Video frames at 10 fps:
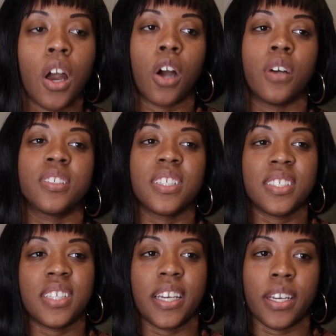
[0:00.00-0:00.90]
I was
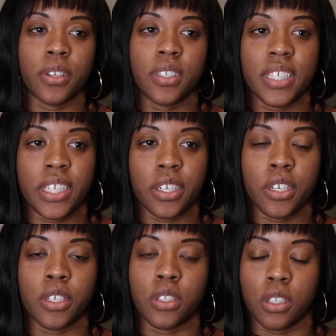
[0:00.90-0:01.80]
gonna say earlier,
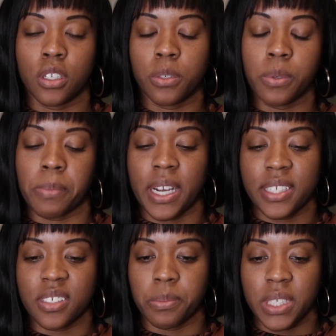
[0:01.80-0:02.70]
her look
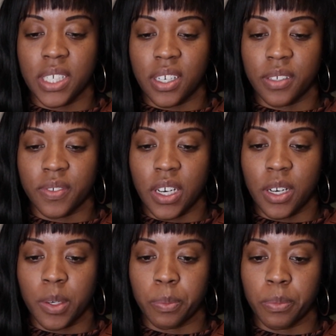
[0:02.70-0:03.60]
reminds me of
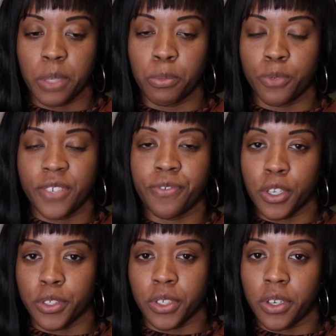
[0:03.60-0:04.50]
the movie
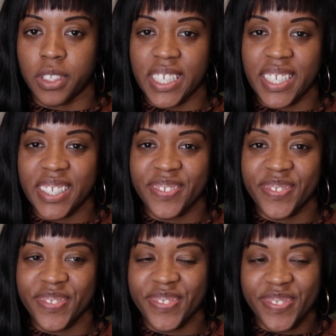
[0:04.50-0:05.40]
Fern Gully.
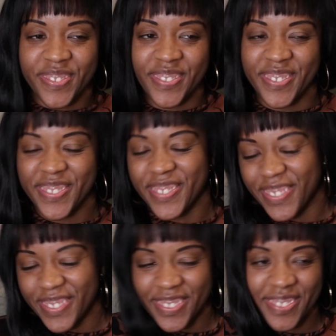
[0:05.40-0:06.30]

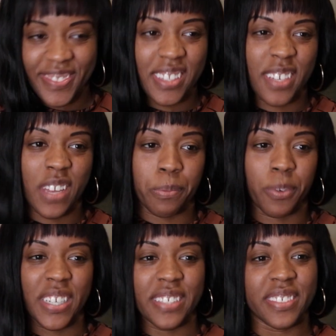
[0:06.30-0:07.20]
I love that movie.